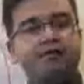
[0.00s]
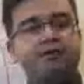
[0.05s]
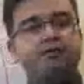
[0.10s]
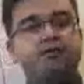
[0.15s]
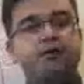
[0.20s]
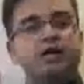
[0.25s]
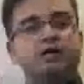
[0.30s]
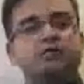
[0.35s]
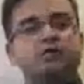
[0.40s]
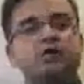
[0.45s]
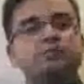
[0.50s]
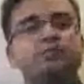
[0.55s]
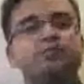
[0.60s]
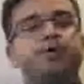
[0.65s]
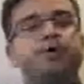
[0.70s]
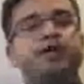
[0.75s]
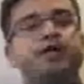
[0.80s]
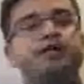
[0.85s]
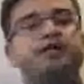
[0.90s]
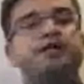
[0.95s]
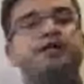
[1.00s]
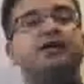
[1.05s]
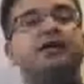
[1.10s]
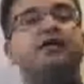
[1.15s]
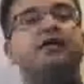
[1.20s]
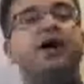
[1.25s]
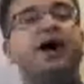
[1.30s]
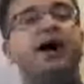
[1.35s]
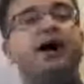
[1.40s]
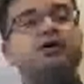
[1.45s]
When we take air
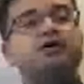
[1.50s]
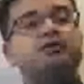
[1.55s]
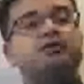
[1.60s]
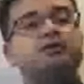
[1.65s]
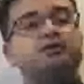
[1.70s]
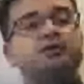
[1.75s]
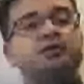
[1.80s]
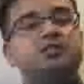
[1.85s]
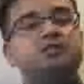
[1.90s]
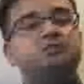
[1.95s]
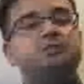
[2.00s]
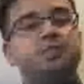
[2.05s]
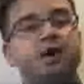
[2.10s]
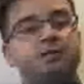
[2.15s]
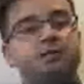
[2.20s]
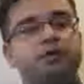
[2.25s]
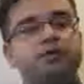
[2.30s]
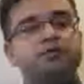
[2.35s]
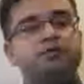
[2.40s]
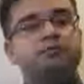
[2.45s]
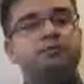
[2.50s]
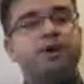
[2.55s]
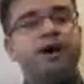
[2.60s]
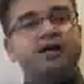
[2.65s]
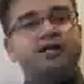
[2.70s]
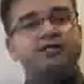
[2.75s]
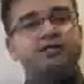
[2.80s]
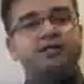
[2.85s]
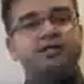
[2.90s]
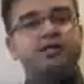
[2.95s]
in, all
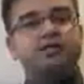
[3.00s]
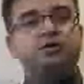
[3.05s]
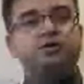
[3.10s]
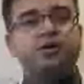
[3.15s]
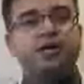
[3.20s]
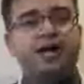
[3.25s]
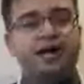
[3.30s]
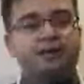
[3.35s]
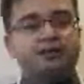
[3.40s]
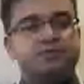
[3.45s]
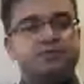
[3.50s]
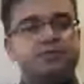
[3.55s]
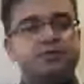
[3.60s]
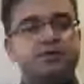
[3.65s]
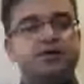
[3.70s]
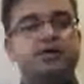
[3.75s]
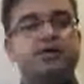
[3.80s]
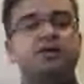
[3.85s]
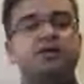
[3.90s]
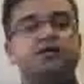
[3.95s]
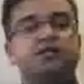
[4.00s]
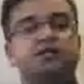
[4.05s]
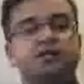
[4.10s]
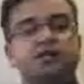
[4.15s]
these bubbles expand.